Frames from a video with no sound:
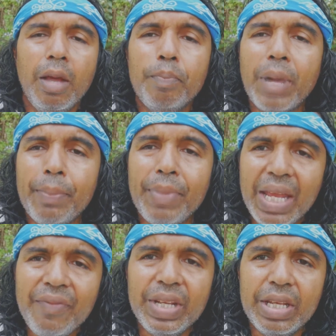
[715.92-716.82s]
my
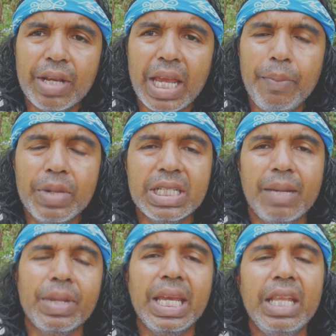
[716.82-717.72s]
main video camera, because
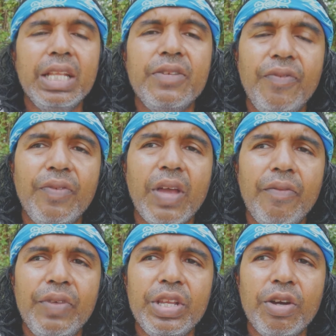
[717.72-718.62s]
I'm getting into
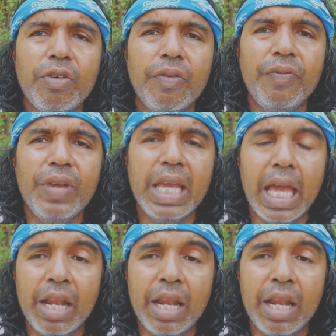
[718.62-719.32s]
videography